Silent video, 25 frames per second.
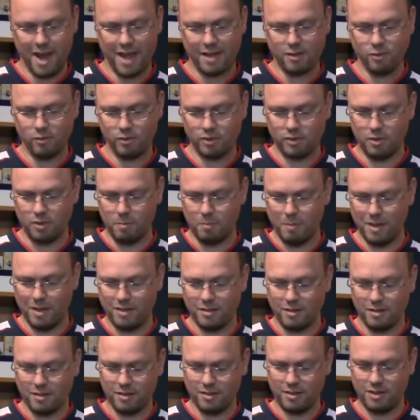is in mint
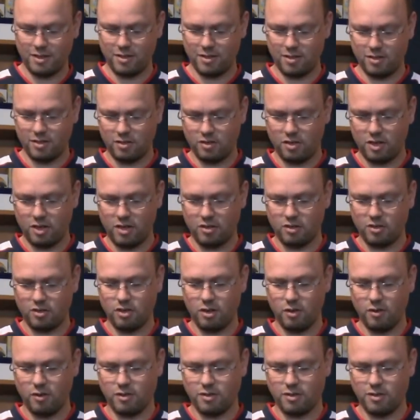conditions, and so is
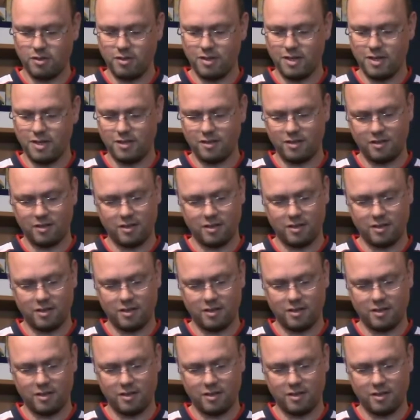the disc.